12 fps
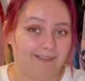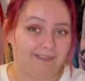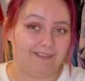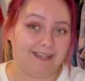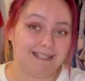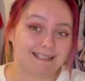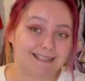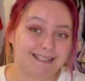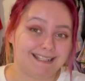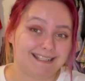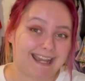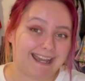This
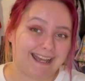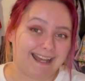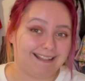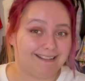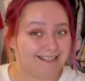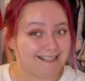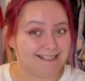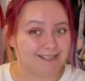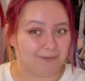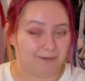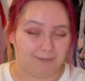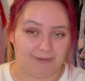is a Hello Kitty
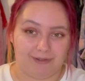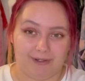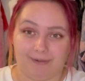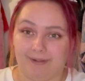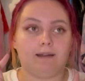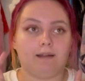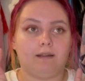Daruma doll.